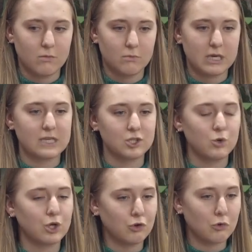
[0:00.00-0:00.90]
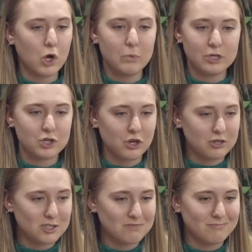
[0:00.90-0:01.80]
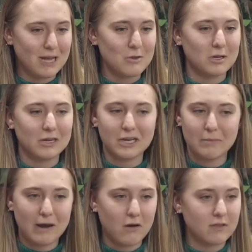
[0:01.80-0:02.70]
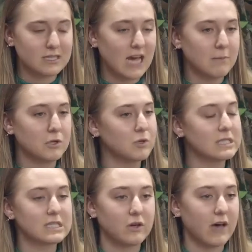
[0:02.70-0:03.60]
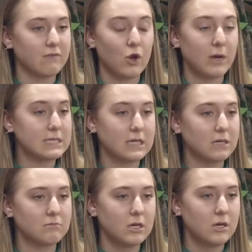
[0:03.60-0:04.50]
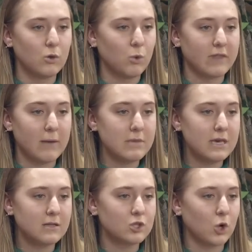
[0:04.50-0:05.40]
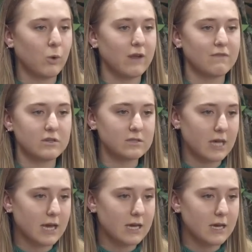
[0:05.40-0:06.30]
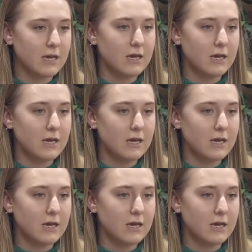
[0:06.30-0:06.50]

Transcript: because you can grow up in church and you can hear about it all the time and you can still have no idea what that means or what it feels like.